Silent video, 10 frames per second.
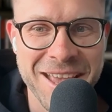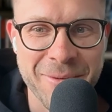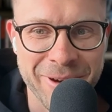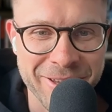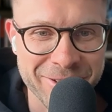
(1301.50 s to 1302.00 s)

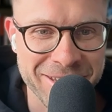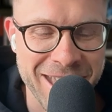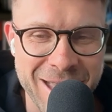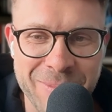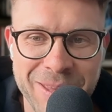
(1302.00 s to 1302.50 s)
What are the
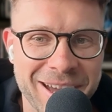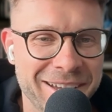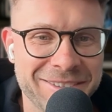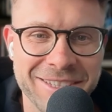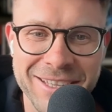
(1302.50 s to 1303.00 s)

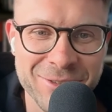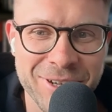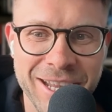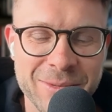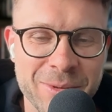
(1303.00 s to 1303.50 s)
APIs, the
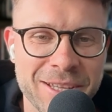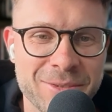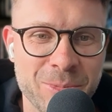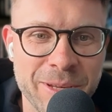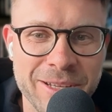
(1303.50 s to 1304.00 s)
interconnects we need
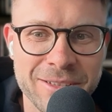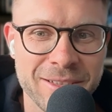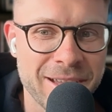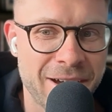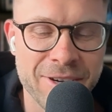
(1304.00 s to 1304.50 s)
to build?
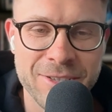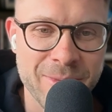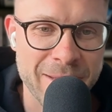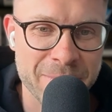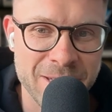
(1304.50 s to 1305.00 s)
Are there some
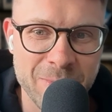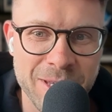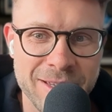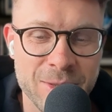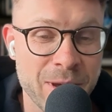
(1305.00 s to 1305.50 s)

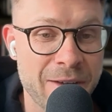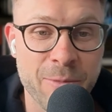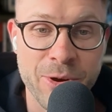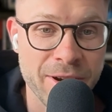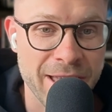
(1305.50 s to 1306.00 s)
MCPs? We have
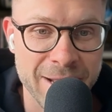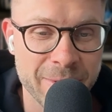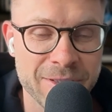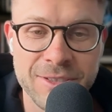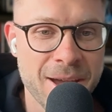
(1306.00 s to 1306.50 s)
more
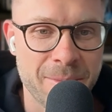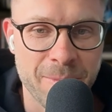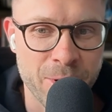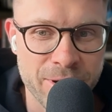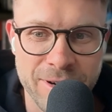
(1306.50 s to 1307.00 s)
alignments,
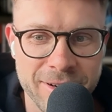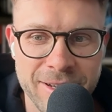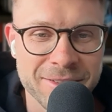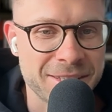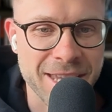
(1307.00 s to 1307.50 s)
more
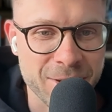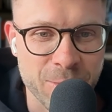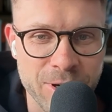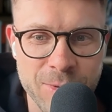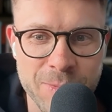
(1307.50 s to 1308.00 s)
sync
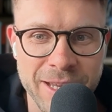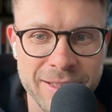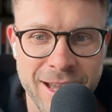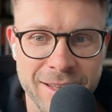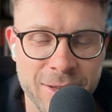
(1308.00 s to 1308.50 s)
work being
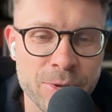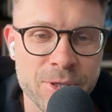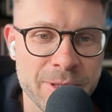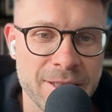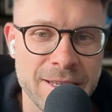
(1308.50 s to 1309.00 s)
done. And
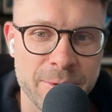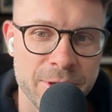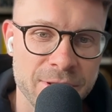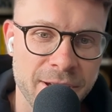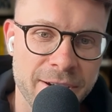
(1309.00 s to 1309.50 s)
ultimately, we're
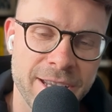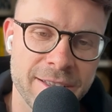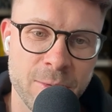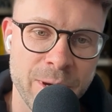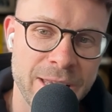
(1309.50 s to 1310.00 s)
starting
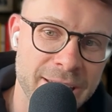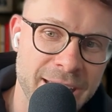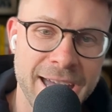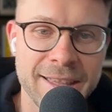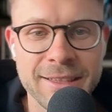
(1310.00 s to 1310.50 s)
the wheel
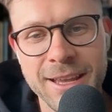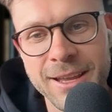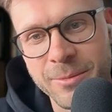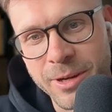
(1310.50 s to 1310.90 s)
again. We're